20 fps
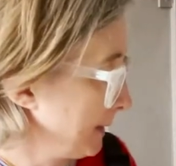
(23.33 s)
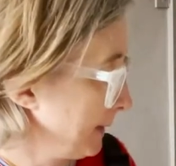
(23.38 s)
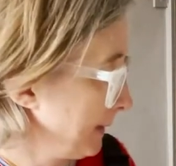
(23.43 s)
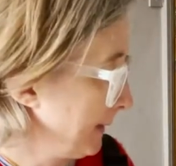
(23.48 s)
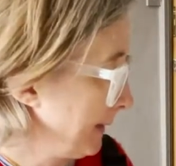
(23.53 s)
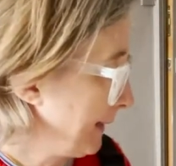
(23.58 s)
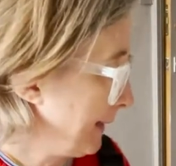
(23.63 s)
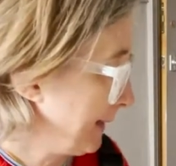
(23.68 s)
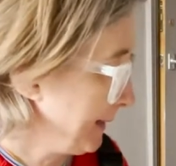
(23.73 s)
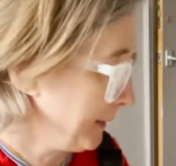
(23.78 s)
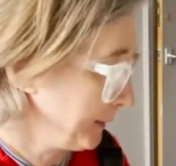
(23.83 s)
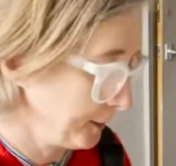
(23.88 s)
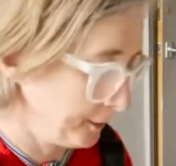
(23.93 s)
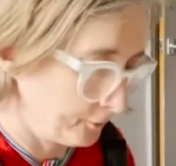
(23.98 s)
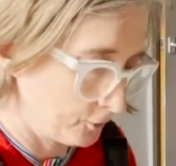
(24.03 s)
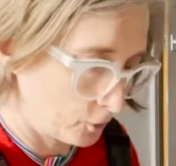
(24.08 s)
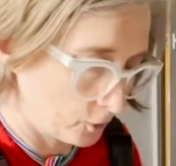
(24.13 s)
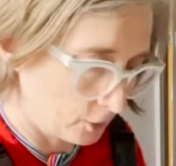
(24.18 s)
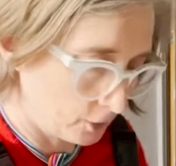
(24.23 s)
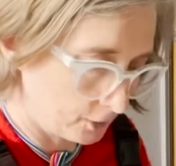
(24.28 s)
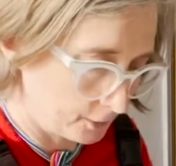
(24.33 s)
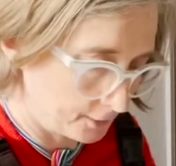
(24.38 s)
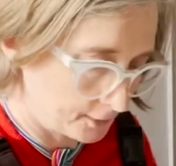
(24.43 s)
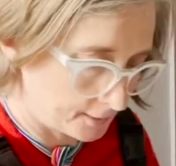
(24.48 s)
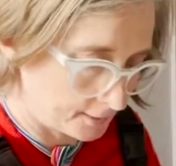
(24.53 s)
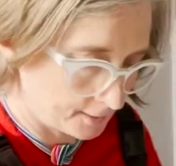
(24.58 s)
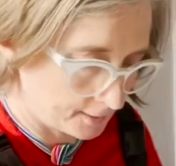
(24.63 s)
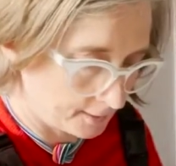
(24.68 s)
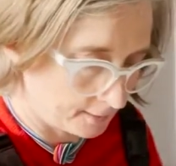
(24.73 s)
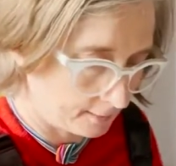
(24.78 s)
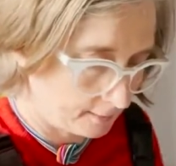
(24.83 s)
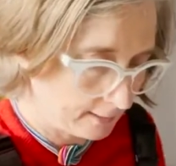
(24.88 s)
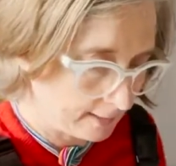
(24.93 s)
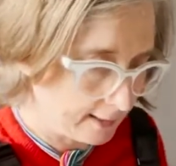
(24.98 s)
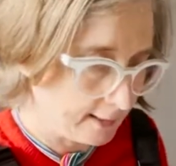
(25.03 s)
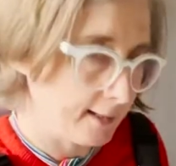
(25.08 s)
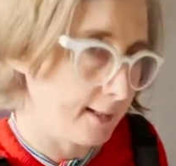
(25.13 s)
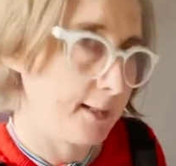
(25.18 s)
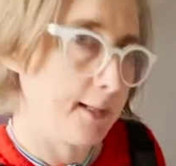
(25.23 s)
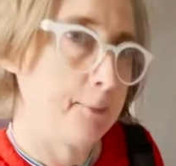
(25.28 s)
and I've got a
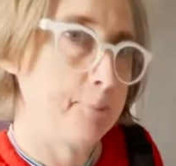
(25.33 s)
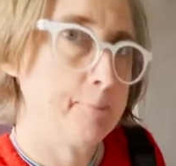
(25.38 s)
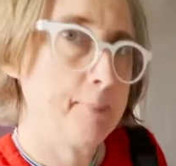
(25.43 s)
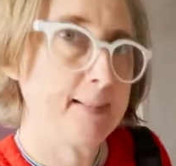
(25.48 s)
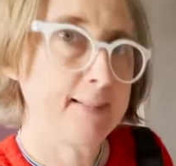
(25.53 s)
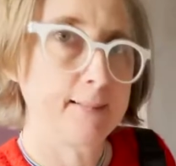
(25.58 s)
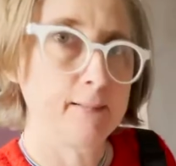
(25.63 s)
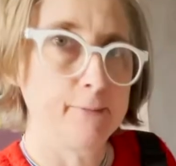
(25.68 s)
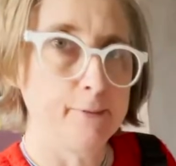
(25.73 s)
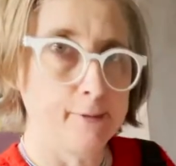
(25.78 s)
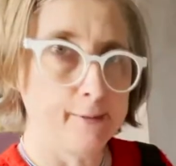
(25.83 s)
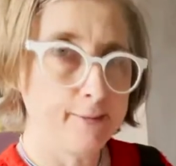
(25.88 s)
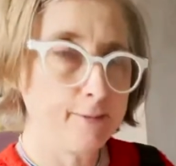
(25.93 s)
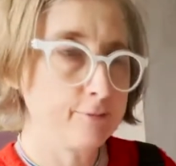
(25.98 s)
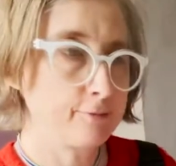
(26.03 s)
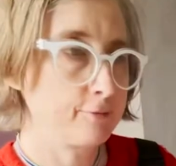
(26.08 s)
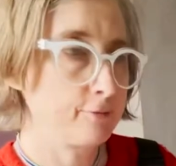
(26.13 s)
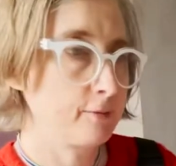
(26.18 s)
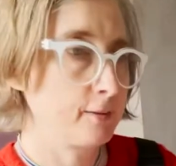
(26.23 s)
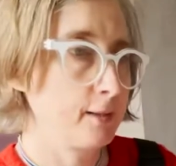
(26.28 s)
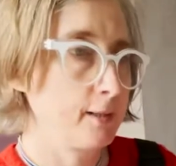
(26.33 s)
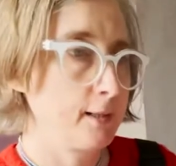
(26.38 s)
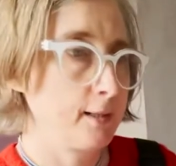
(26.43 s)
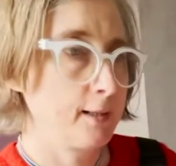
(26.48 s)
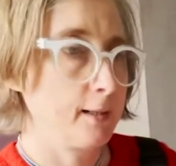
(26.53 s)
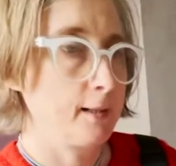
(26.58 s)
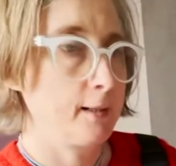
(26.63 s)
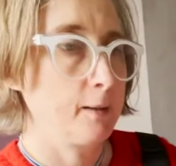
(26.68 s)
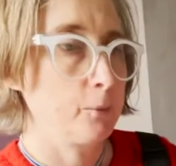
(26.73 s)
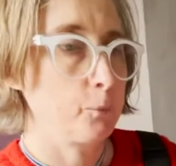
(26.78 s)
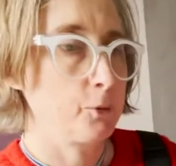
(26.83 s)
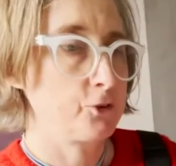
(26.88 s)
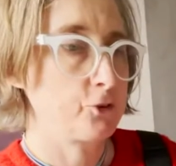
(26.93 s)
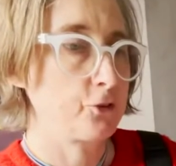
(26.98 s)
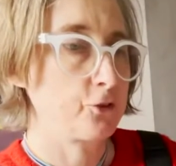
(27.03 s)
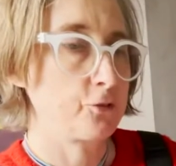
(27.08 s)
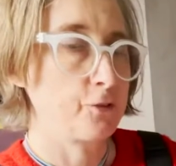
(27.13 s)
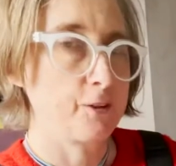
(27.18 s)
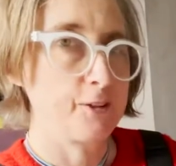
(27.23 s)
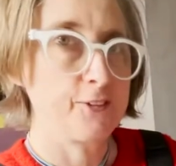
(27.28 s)
metal knife which is
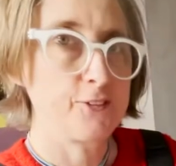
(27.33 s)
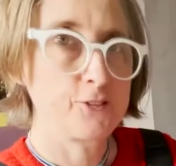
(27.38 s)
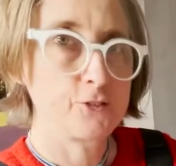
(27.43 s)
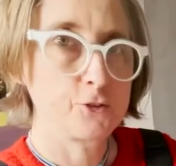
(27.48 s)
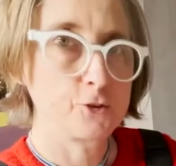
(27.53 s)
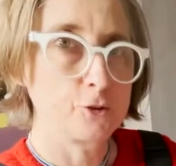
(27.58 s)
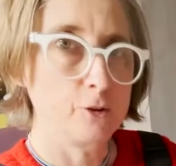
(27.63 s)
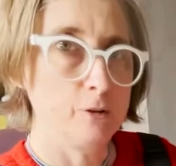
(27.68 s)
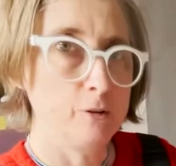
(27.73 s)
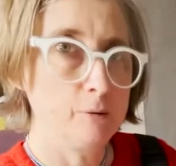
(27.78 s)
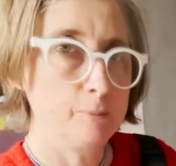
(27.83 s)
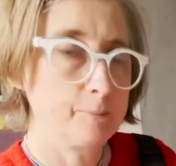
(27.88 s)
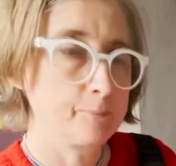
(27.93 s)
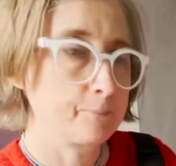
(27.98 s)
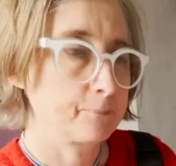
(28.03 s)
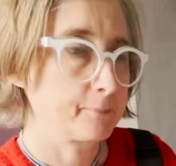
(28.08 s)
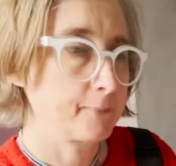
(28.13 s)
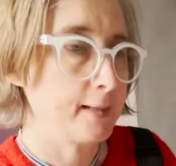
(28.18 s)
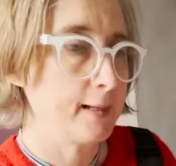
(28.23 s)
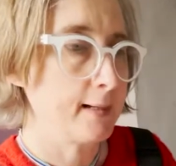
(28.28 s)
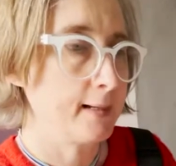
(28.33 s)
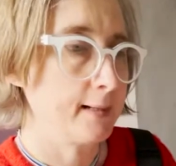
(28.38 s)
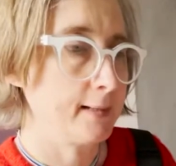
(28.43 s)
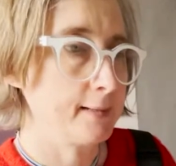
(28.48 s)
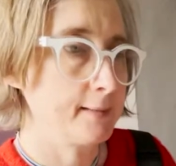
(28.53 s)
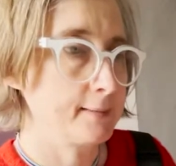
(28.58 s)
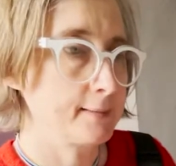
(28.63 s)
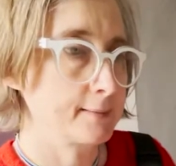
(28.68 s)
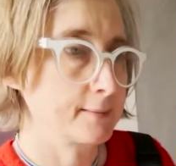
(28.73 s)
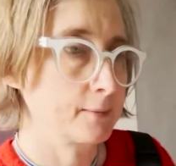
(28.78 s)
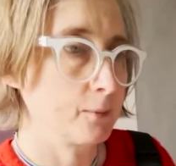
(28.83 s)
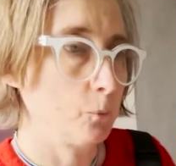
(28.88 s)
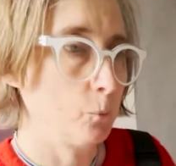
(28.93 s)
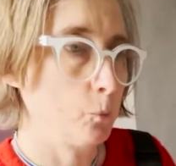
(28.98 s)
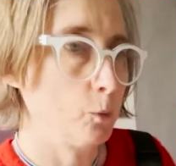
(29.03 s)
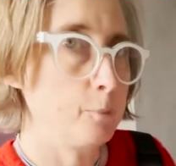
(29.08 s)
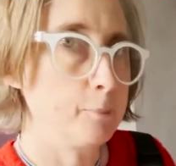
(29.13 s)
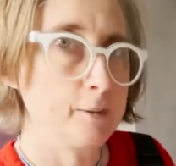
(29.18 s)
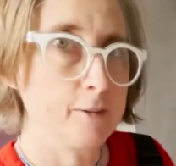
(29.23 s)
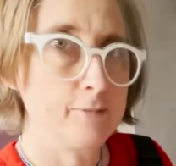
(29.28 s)
very strong and won't
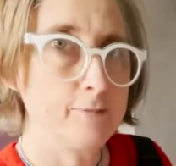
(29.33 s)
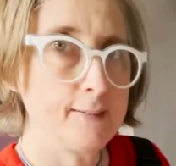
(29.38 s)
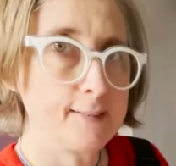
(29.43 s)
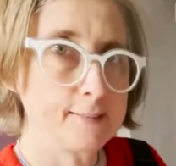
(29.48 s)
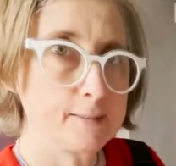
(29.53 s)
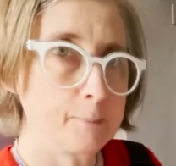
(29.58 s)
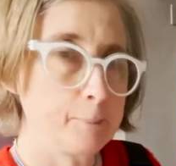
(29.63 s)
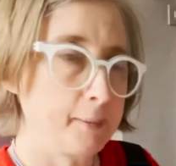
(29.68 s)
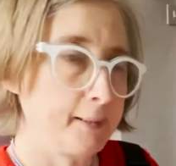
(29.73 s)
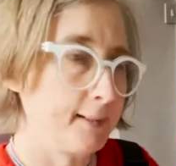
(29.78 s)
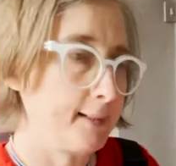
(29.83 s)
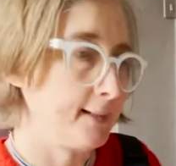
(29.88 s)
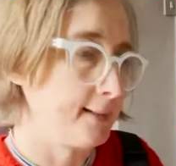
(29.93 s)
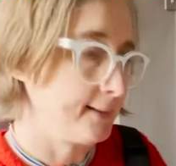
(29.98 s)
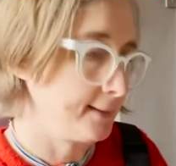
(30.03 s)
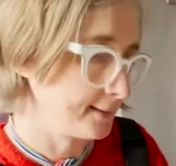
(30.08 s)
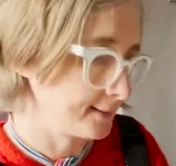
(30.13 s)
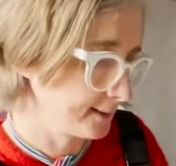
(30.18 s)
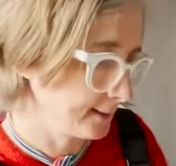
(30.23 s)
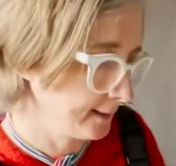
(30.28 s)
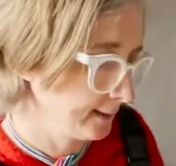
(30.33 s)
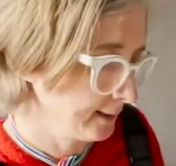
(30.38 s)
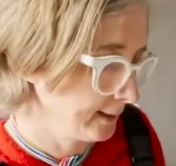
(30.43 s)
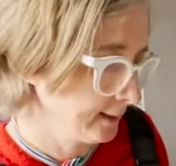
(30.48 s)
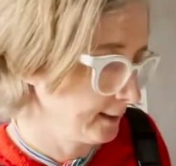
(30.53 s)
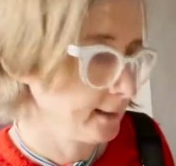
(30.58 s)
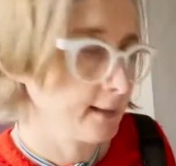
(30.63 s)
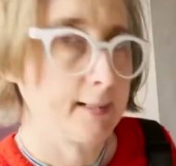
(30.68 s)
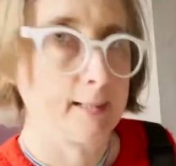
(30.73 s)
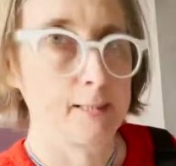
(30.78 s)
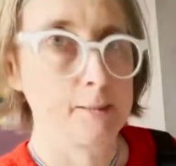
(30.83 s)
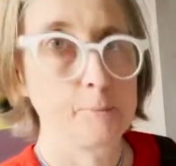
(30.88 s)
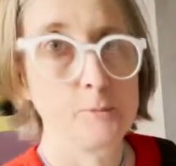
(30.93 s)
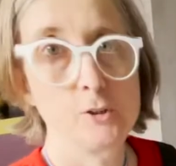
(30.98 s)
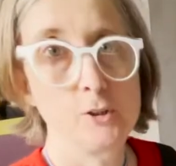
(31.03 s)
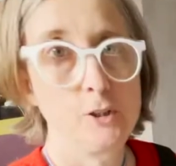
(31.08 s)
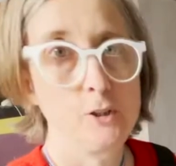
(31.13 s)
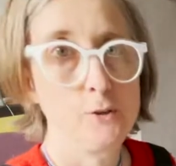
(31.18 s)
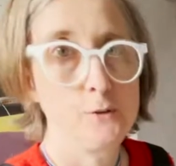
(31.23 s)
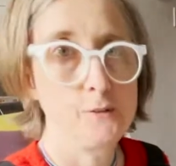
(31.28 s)
be affected by heat, and I'm going
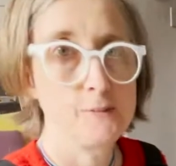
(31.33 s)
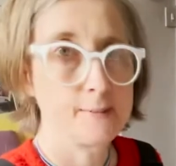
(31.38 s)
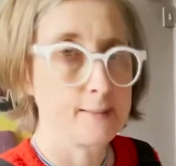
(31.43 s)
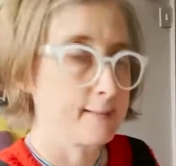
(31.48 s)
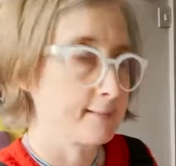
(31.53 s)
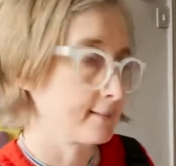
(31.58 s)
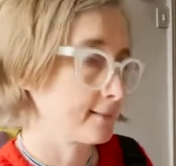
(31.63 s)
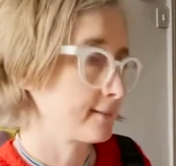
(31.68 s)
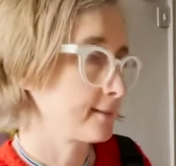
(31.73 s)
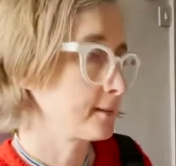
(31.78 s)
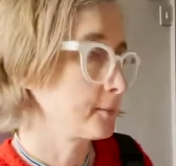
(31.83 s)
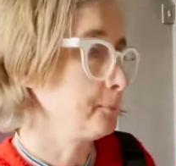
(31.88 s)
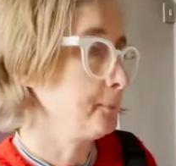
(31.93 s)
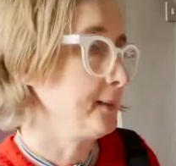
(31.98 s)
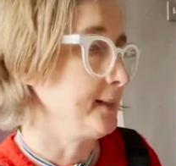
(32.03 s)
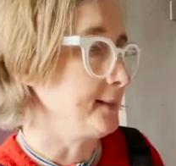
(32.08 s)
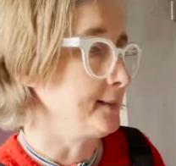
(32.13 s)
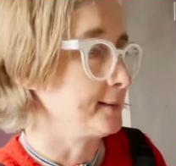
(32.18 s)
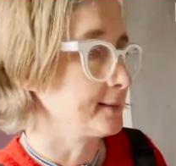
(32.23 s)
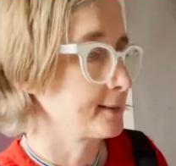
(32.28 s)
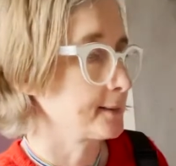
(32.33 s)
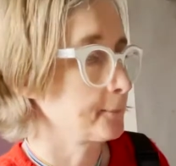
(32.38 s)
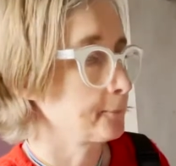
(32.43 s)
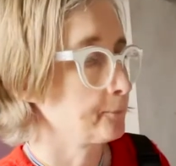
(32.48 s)
to use that as a splint.